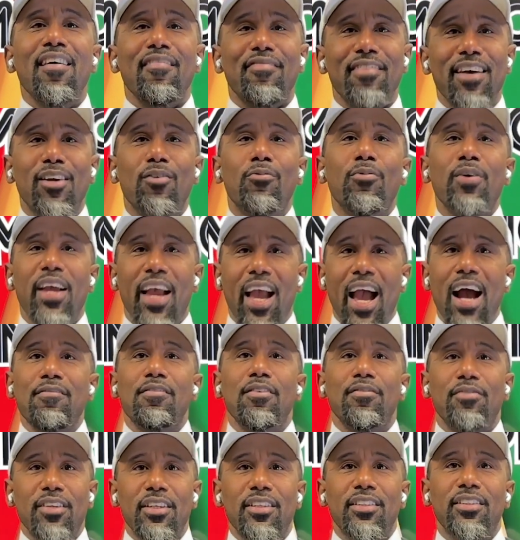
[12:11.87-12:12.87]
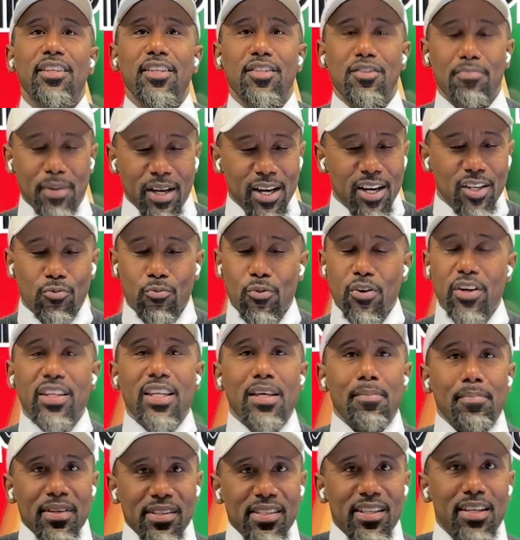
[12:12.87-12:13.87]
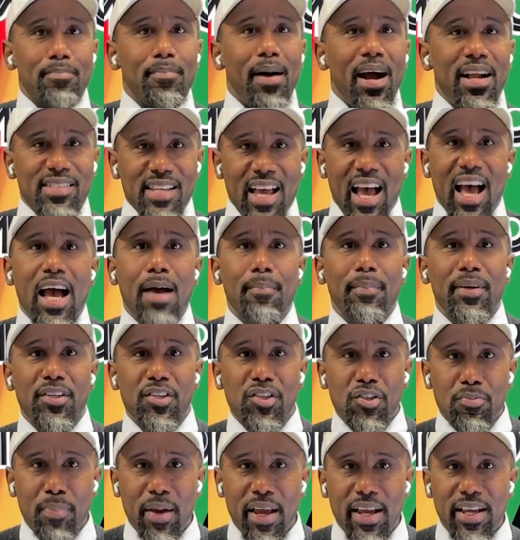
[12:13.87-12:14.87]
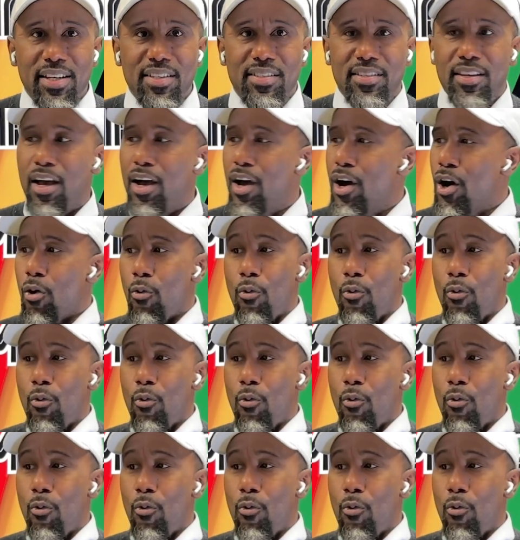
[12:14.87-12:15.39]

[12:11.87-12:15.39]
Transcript: than we have of goodness because we're limited by time and space.